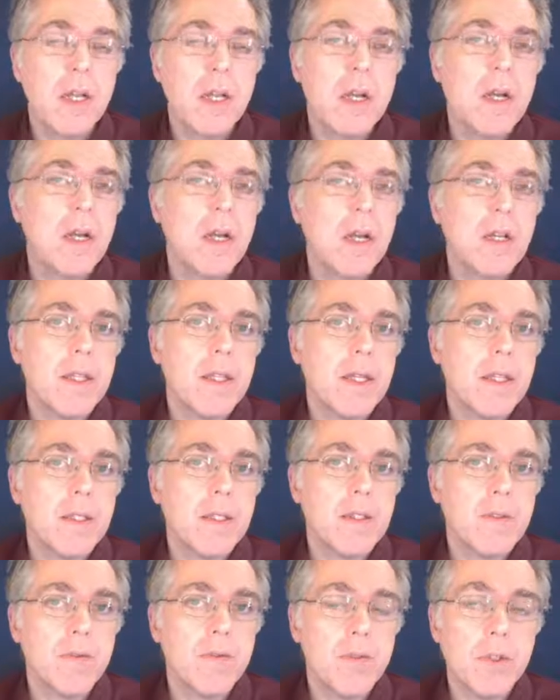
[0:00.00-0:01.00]
that
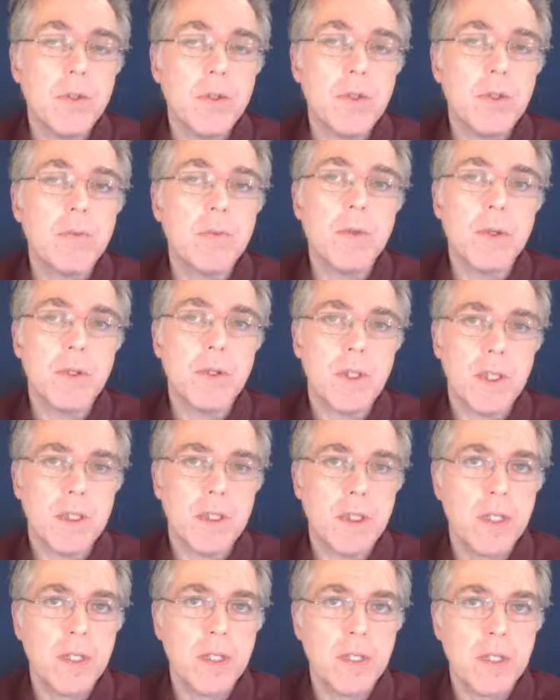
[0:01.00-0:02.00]
is fusion
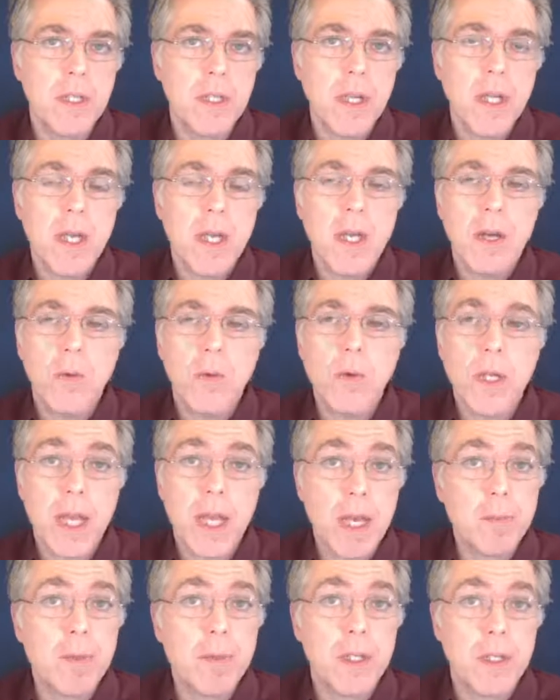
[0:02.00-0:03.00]
processes, would
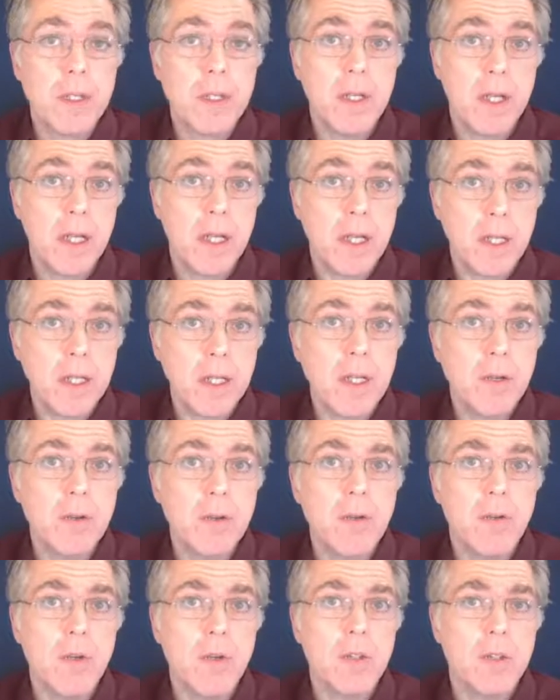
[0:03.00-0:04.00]
happen in the
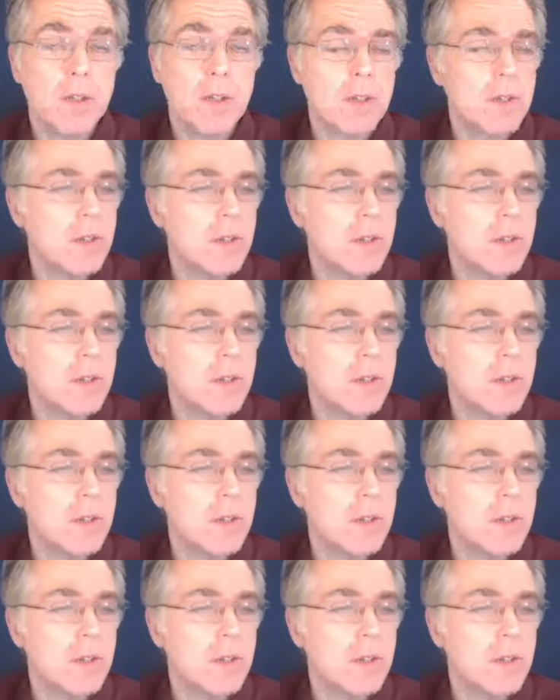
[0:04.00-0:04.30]
universe.